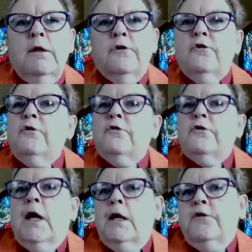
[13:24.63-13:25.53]
there's two
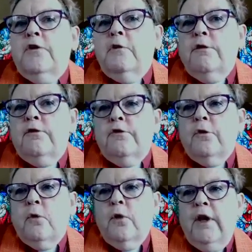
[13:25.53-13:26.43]
sides to every
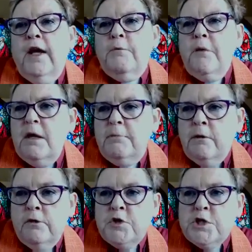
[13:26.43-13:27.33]
story and maybe
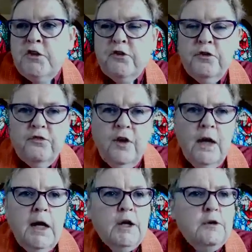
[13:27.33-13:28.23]
it was
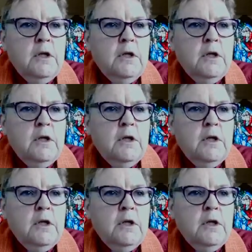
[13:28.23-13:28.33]
justified,